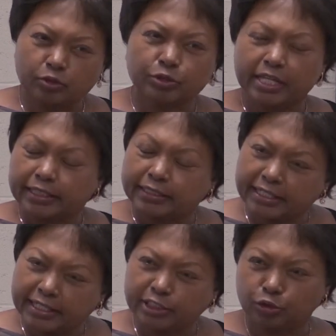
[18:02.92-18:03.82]
genocide
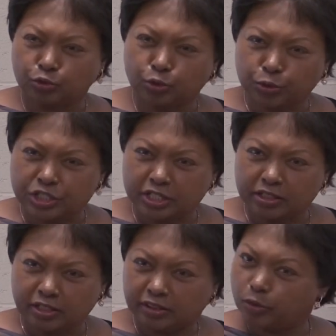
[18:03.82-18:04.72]
against
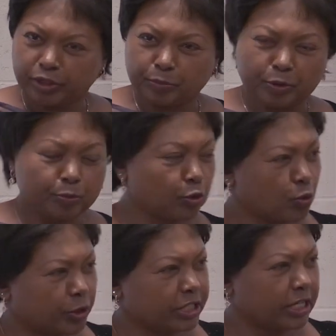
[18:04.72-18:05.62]
Tutsi, there were people who
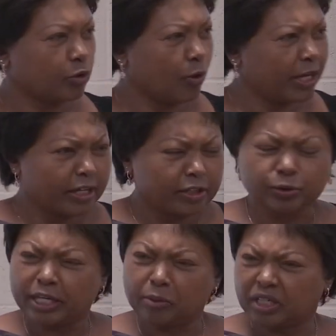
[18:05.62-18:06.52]
were saying, why are you
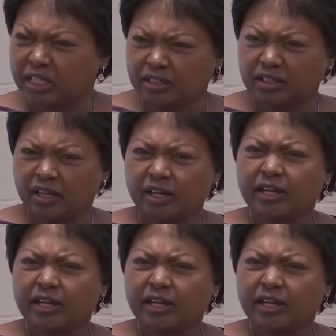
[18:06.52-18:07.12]
naming?